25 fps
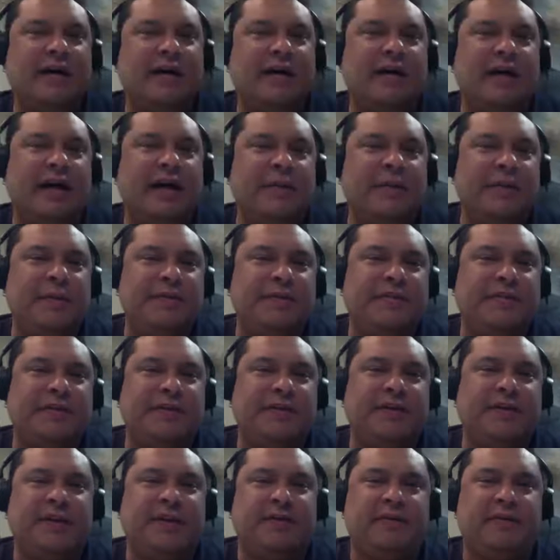much are you
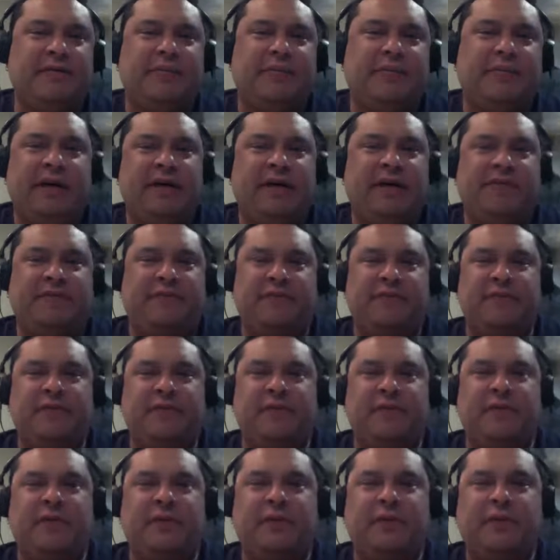getting paid for the Blair
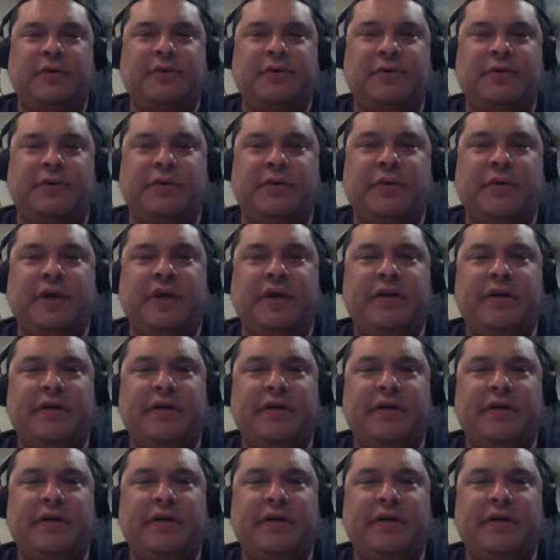Witch remake?